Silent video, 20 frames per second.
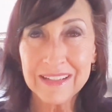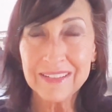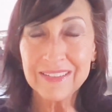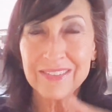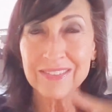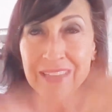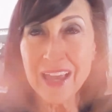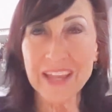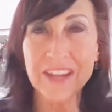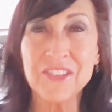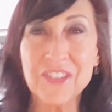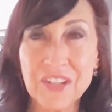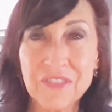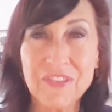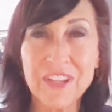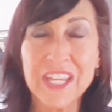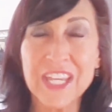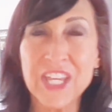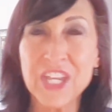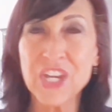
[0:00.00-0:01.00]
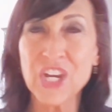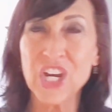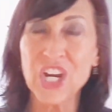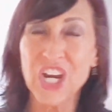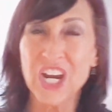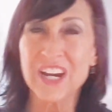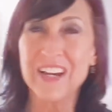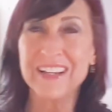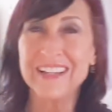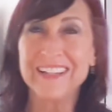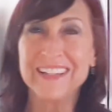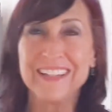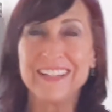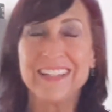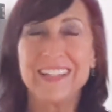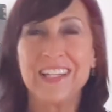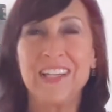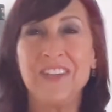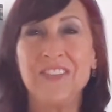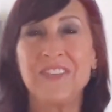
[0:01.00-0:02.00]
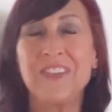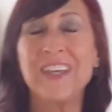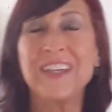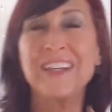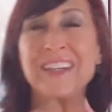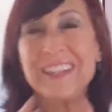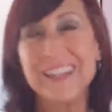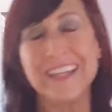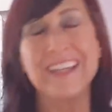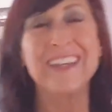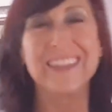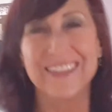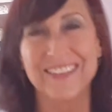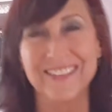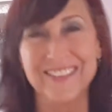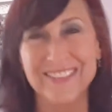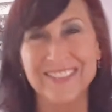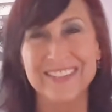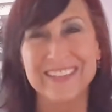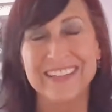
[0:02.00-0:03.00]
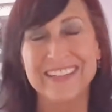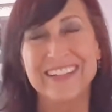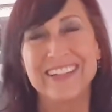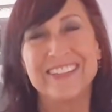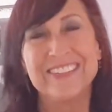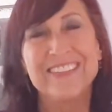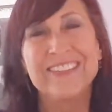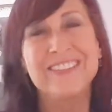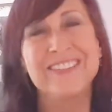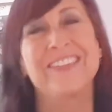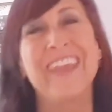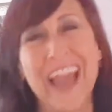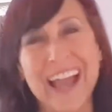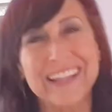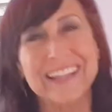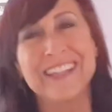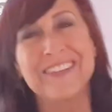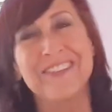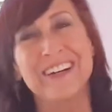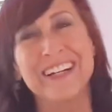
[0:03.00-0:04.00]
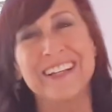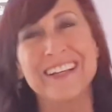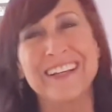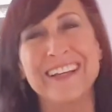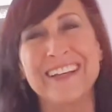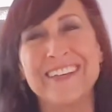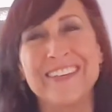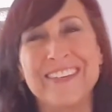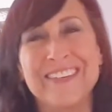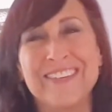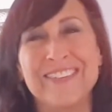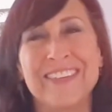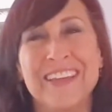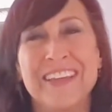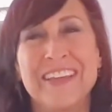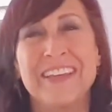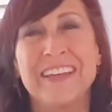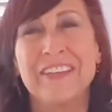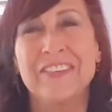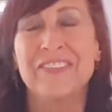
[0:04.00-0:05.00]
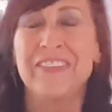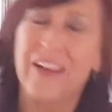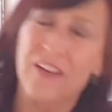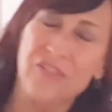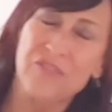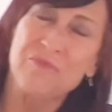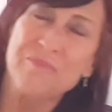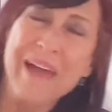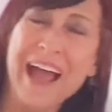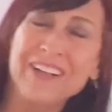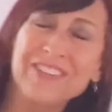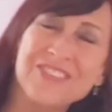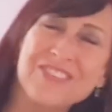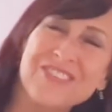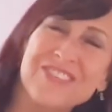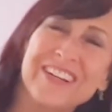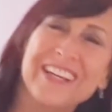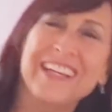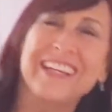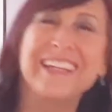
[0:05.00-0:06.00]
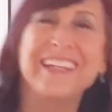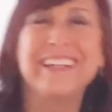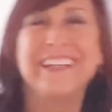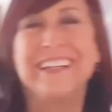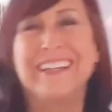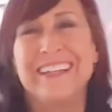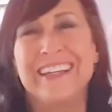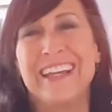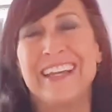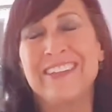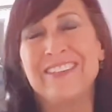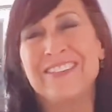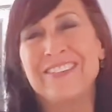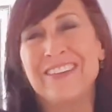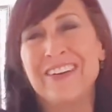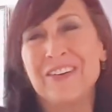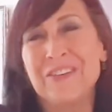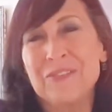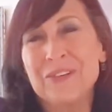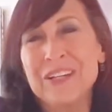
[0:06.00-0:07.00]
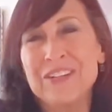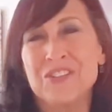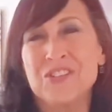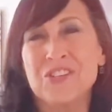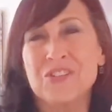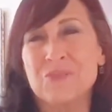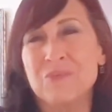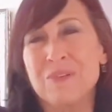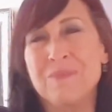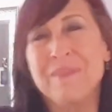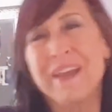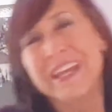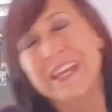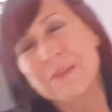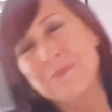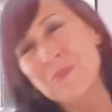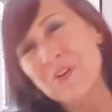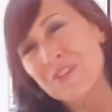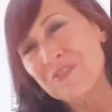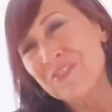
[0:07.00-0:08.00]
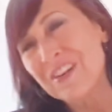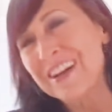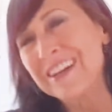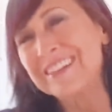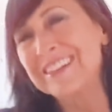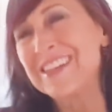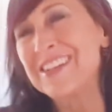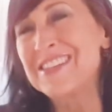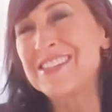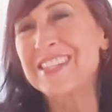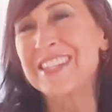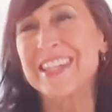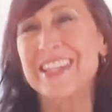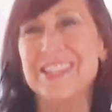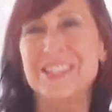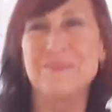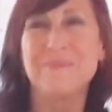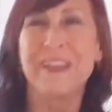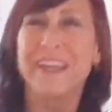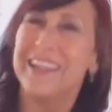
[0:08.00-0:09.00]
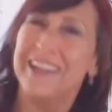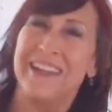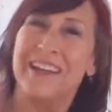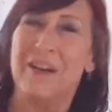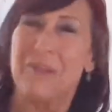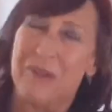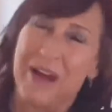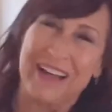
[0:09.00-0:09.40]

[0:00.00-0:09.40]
scientific cure. He said it is. It's exactly what it is. Self-mastery. And so it's just, we make it more fun because the kid's making a